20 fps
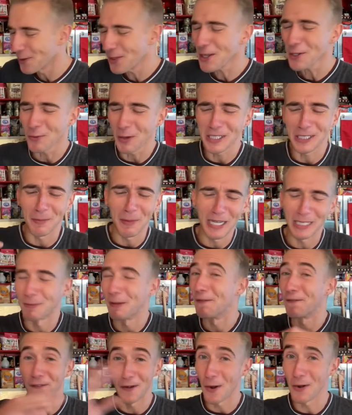So this recipe has
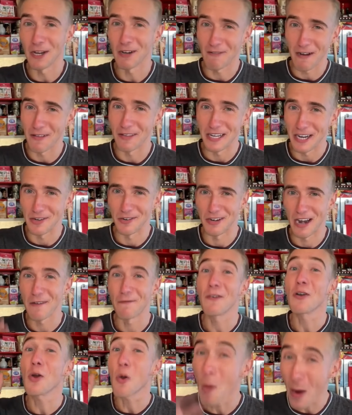been floating around the
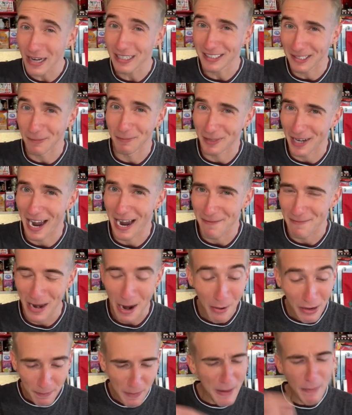internet for quite some time
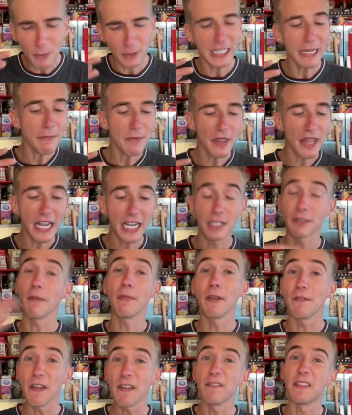now, and people seem to think it's
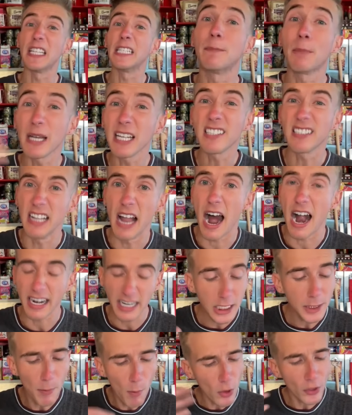from the 50s, but it's
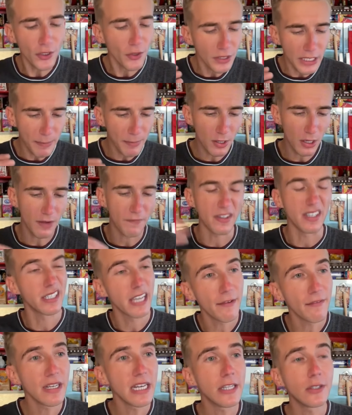not. It's more so typical of the
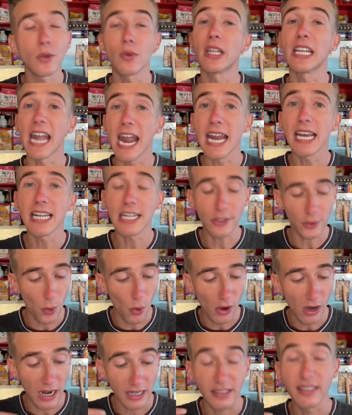70s or the 80s
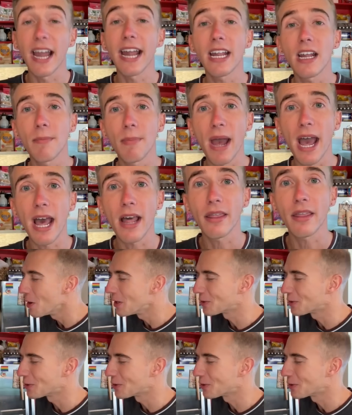or a psychopath.